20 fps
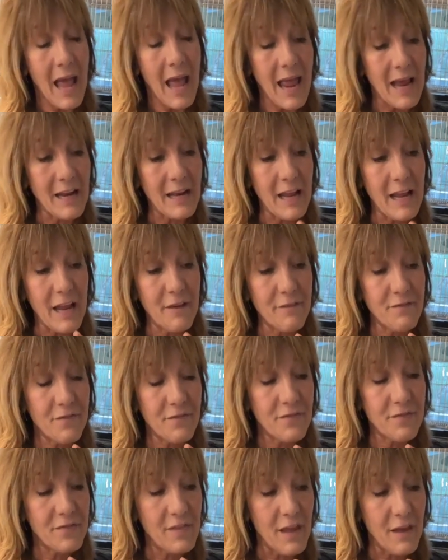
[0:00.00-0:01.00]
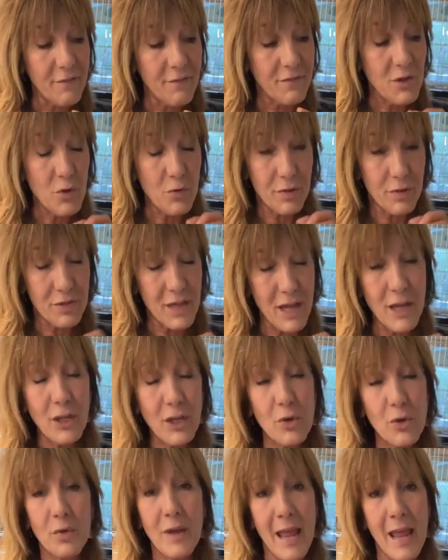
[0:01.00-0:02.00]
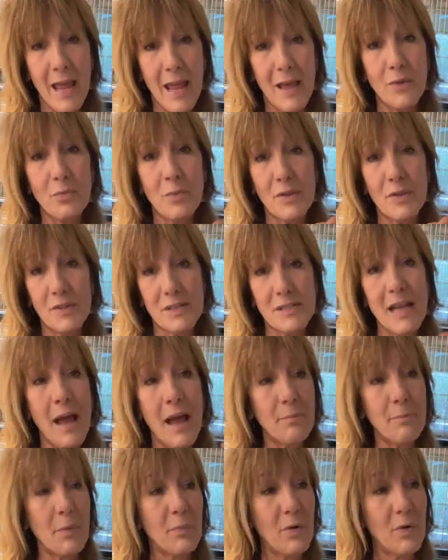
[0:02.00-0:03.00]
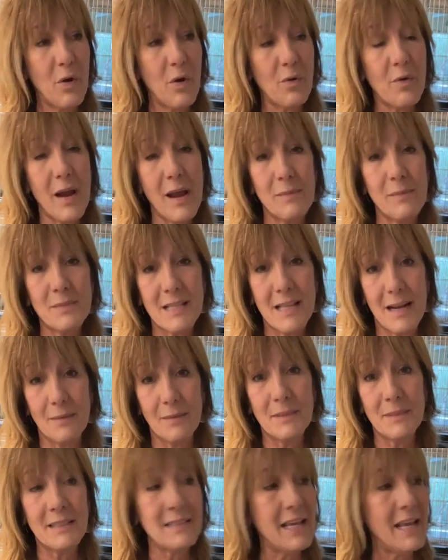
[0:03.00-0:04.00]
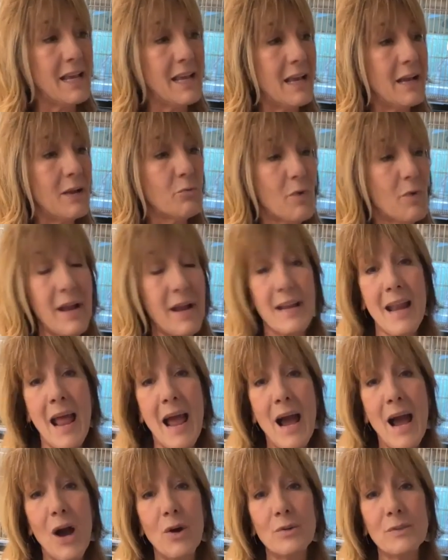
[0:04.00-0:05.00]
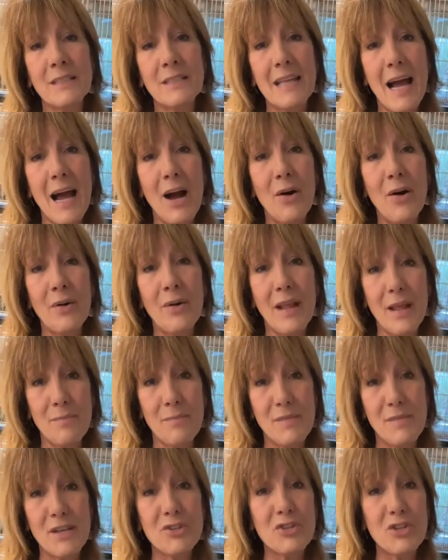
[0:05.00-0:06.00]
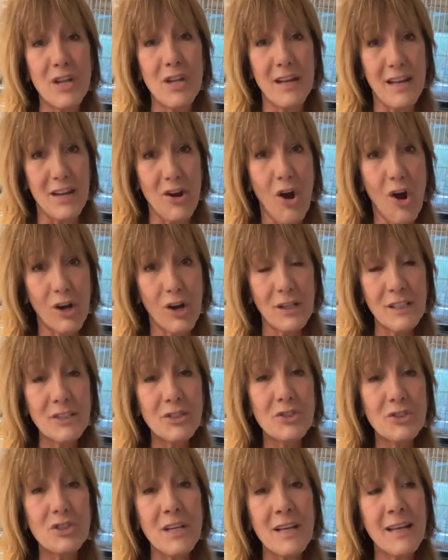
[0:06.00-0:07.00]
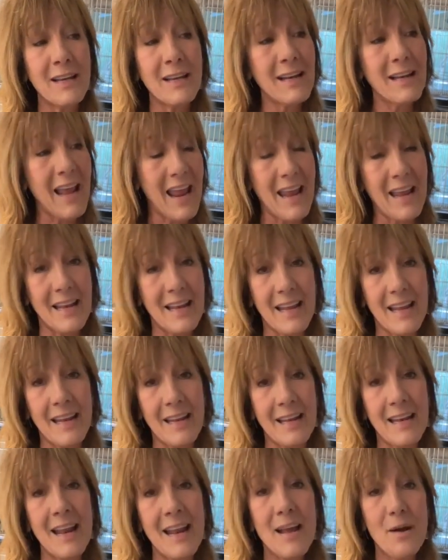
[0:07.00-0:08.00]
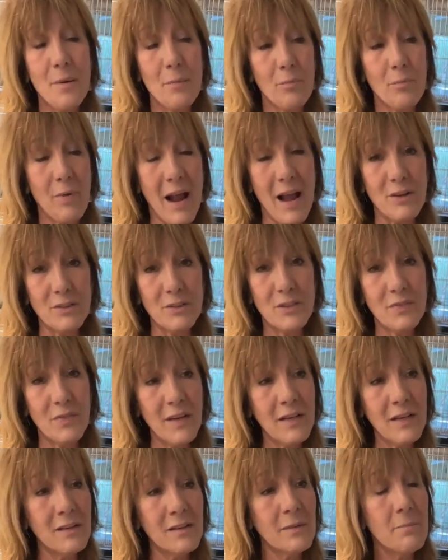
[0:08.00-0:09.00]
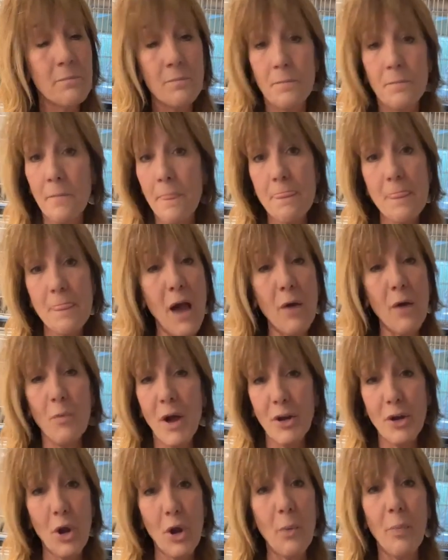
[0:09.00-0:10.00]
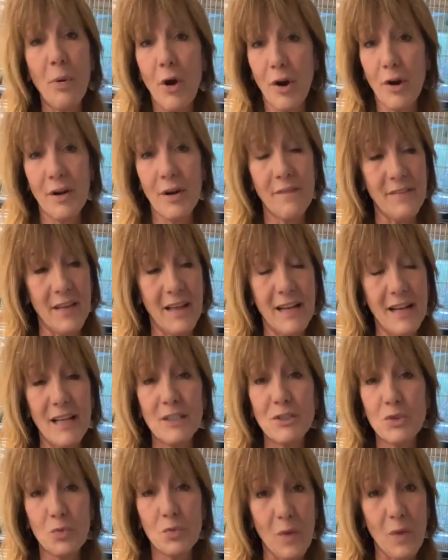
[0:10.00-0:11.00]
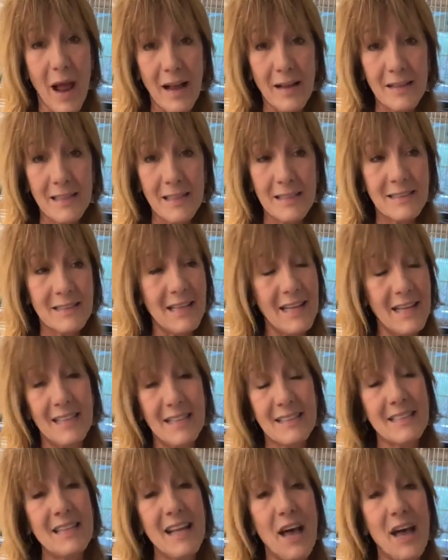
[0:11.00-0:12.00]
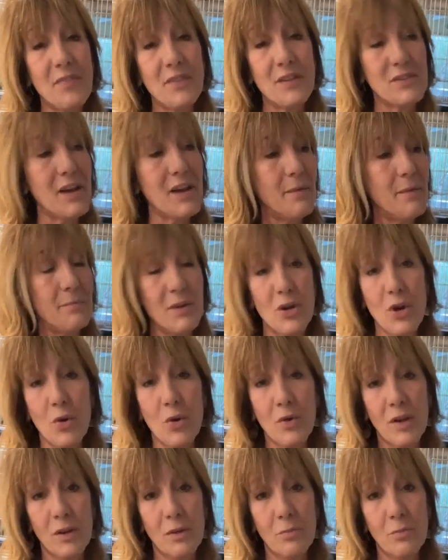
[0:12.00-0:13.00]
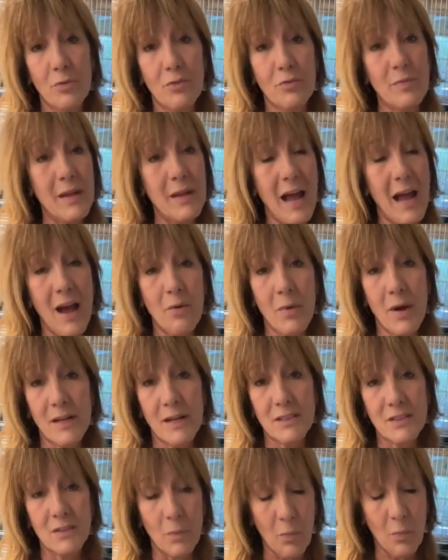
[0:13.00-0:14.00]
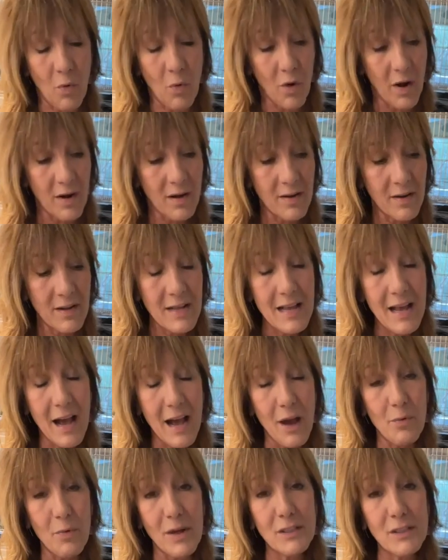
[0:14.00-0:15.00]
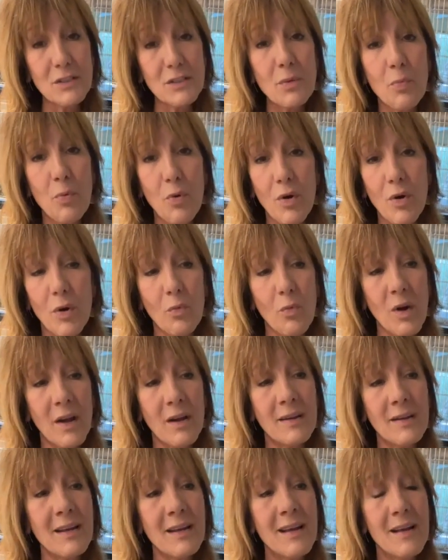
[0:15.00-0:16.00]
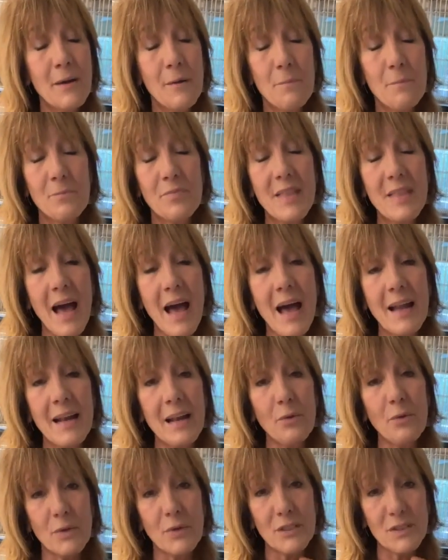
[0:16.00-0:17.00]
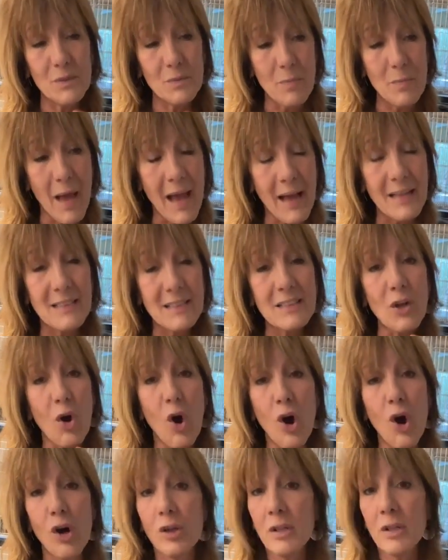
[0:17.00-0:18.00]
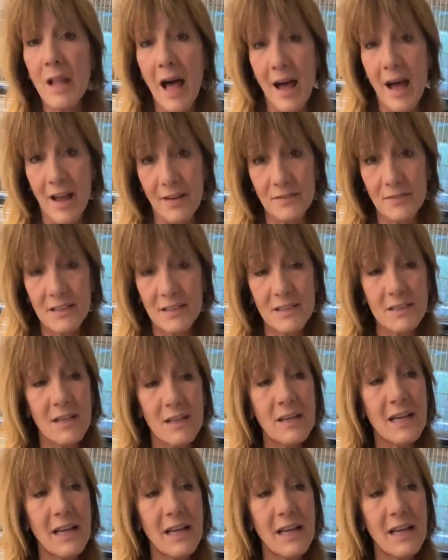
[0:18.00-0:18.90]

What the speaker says: And if you think you can with the type of programs that I'm seeing right now down in Mission, in Harlingen, and in Brownsville, I want no part of it. It's reckless, and it's not the type of no-kill movement I want to support. I want to support one that respects all lives.